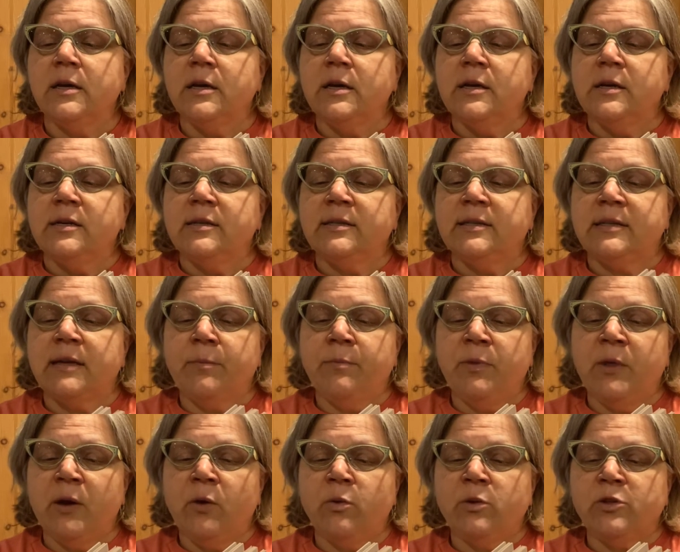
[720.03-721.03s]

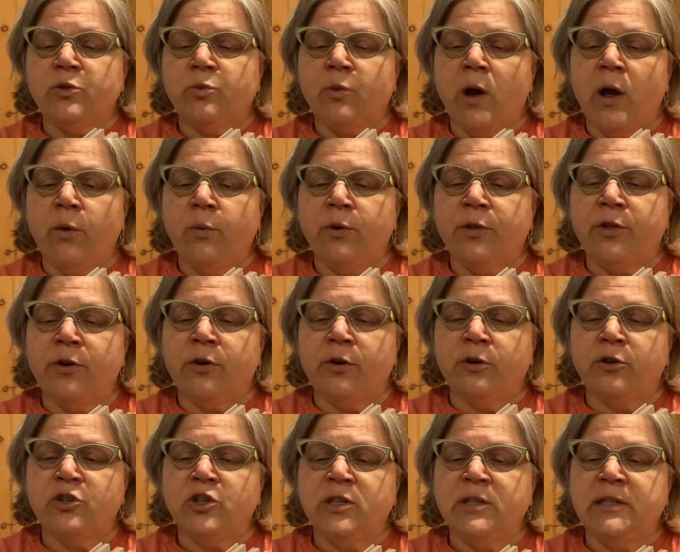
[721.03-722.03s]
Something was wrong with
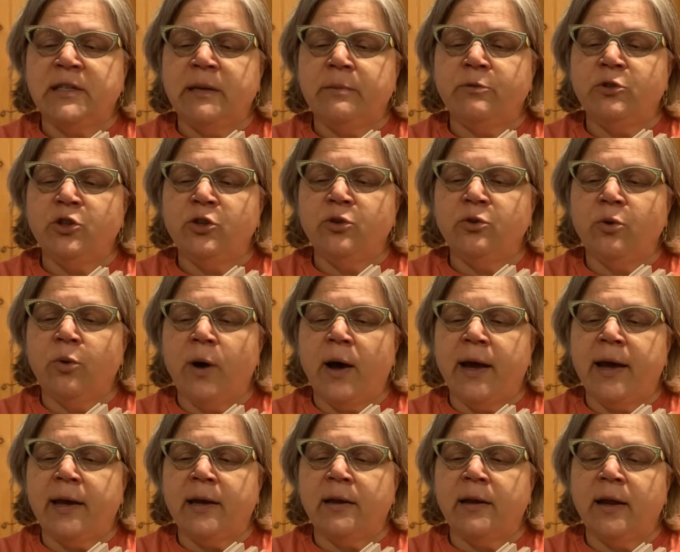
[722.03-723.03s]
her. She seemed too
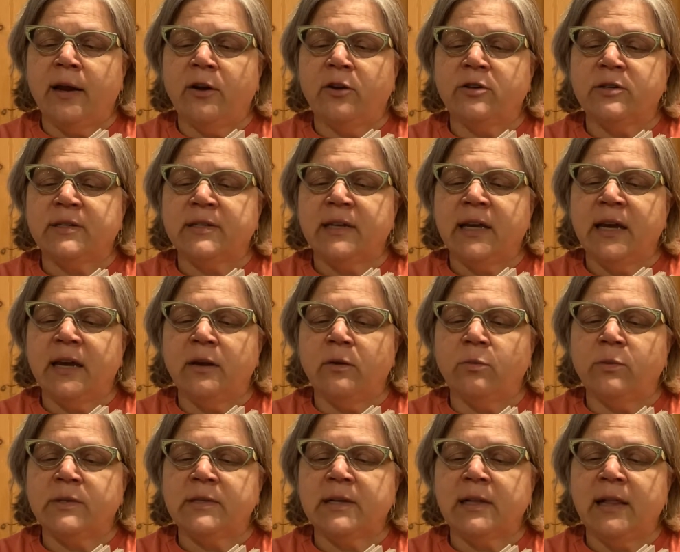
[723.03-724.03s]
quiet, and her
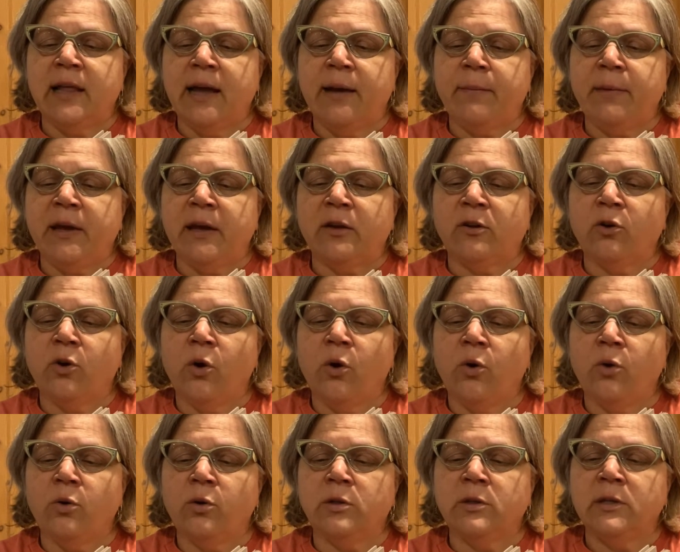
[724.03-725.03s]
skin was clammy and
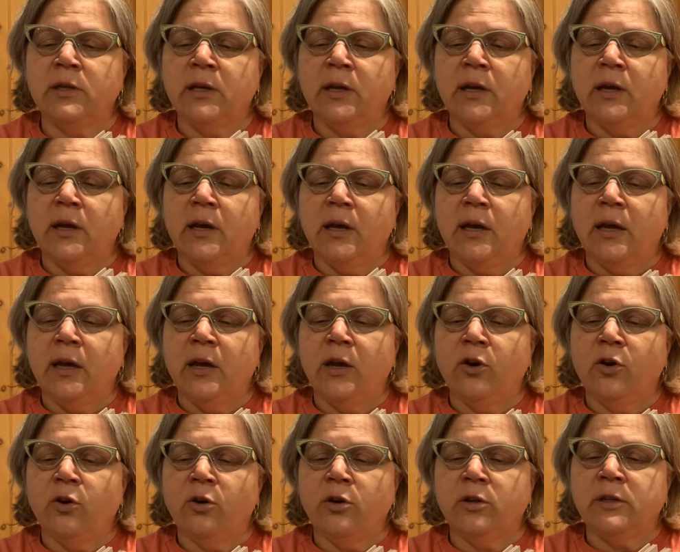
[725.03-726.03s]
cold. He
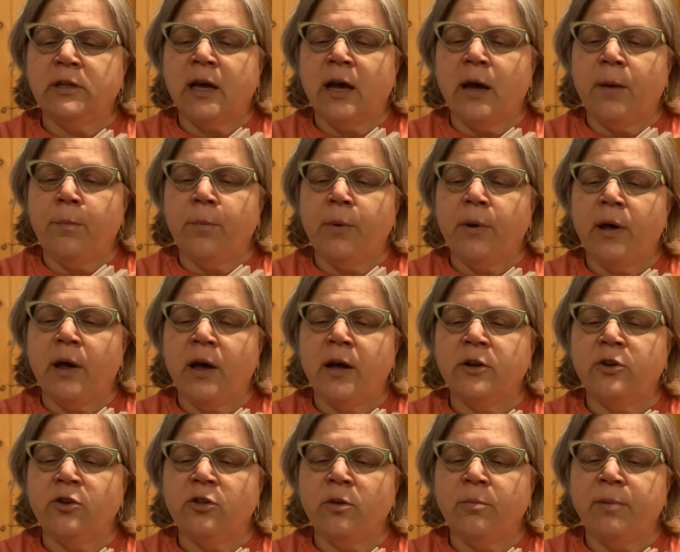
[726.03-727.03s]
curled up
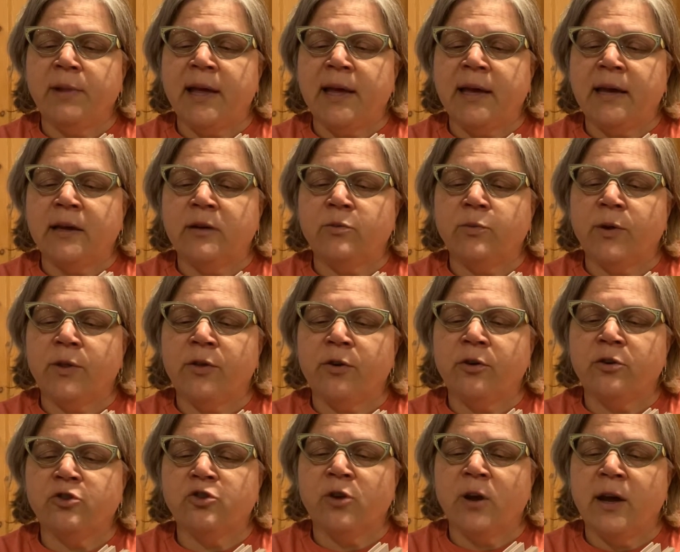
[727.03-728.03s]
under the blanket with
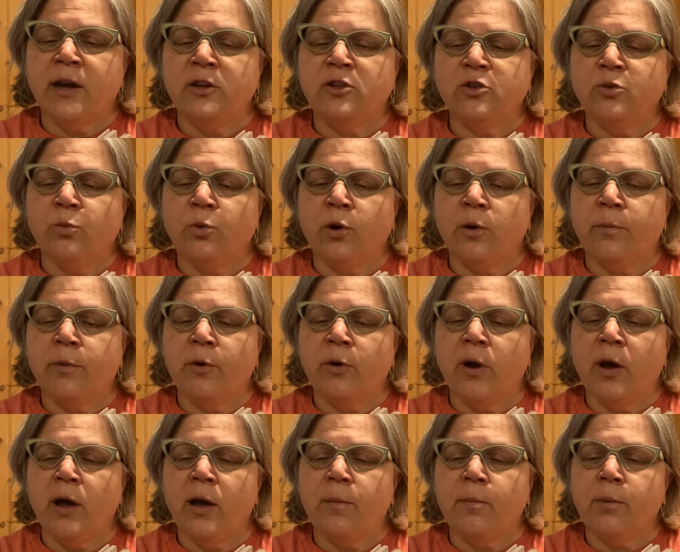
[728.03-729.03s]
her, trying to warm her
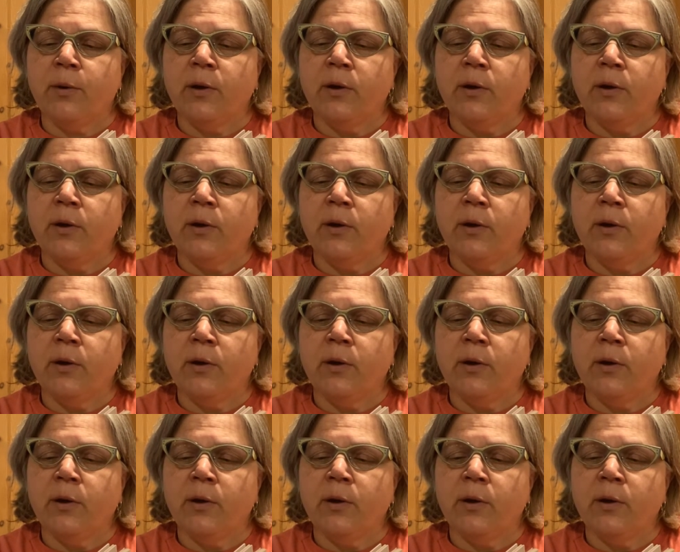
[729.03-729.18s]
up.